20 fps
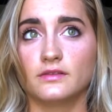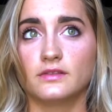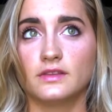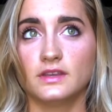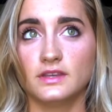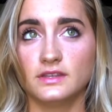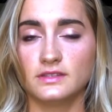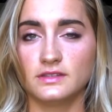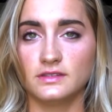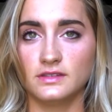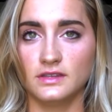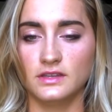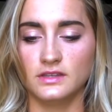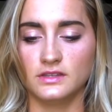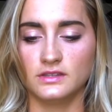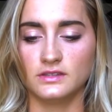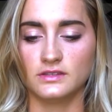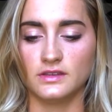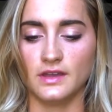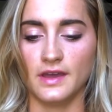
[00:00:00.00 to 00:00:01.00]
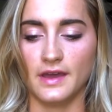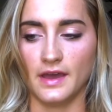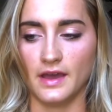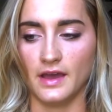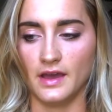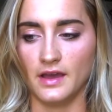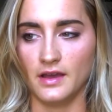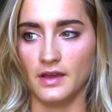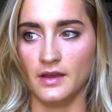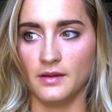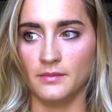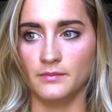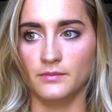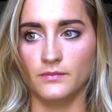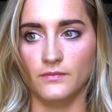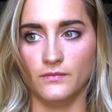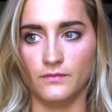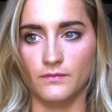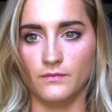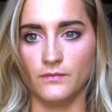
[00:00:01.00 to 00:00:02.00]
this is
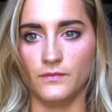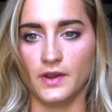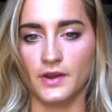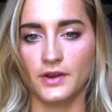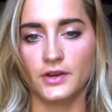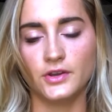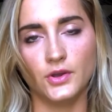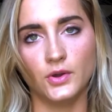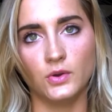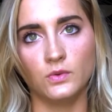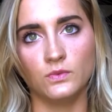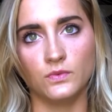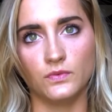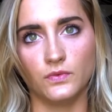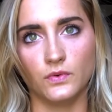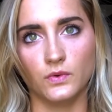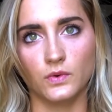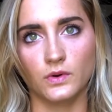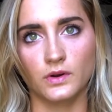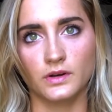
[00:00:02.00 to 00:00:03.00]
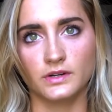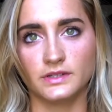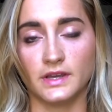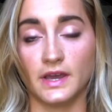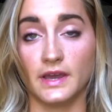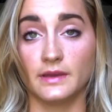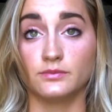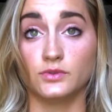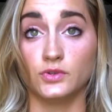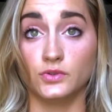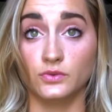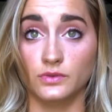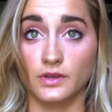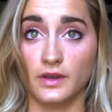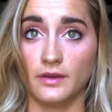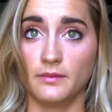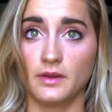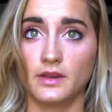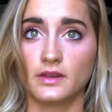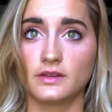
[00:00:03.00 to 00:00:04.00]
very known for type 2
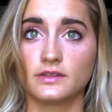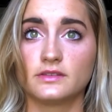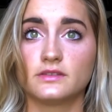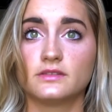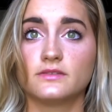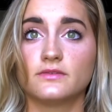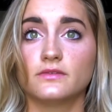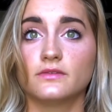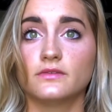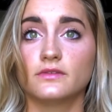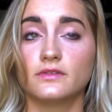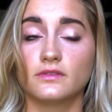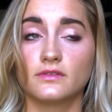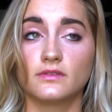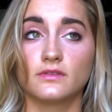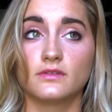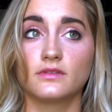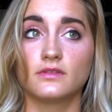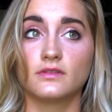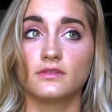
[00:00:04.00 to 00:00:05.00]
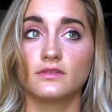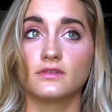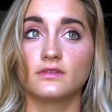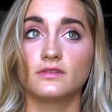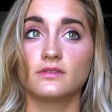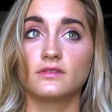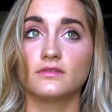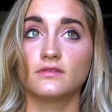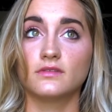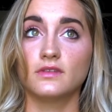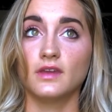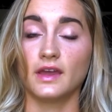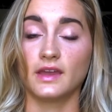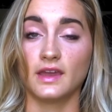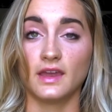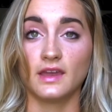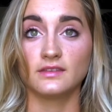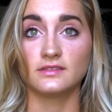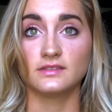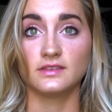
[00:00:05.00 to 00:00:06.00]
diabetics. I
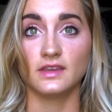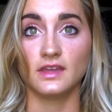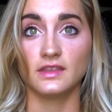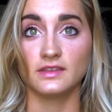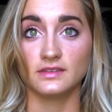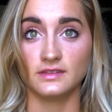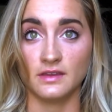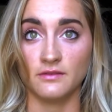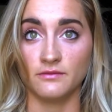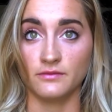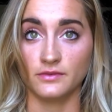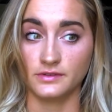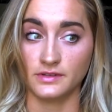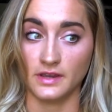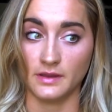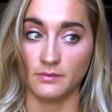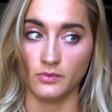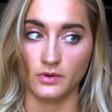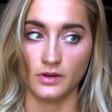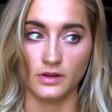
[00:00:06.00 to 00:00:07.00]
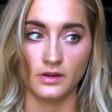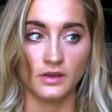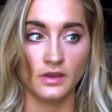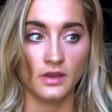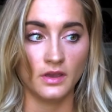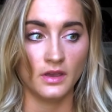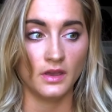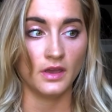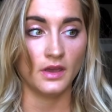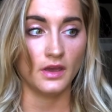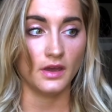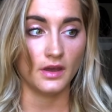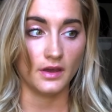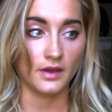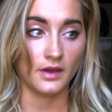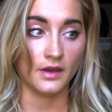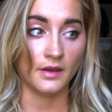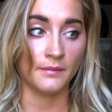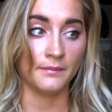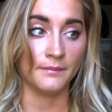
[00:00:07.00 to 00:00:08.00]
can't say the same for type 1.
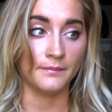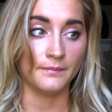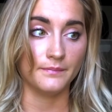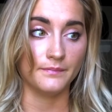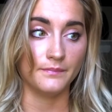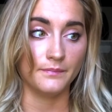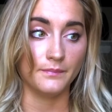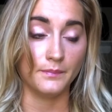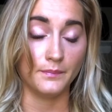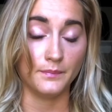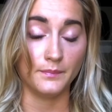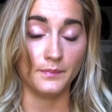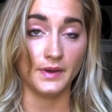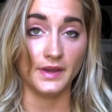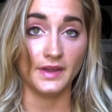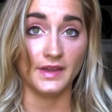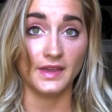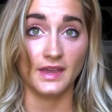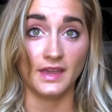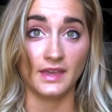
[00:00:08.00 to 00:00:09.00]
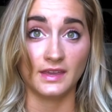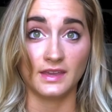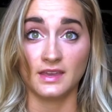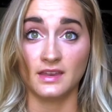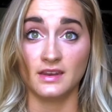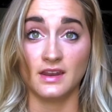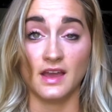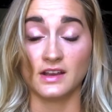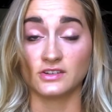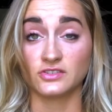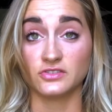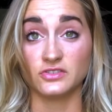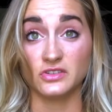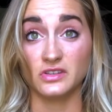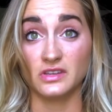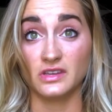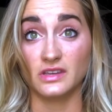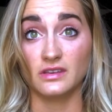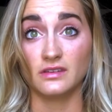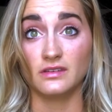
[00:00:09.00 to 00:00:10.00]
but it can
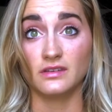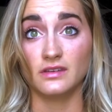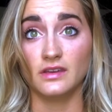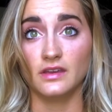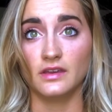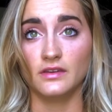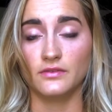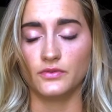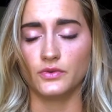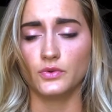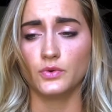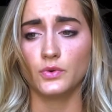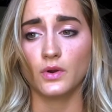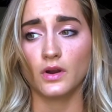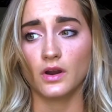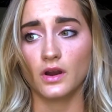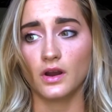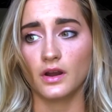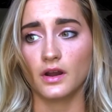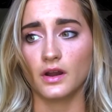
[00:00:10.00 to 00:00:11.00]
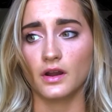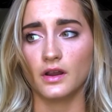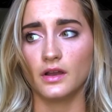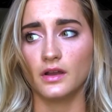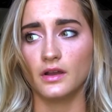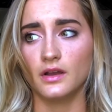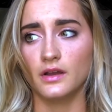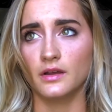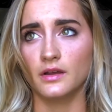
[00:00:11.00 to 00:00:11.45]
actually, if you are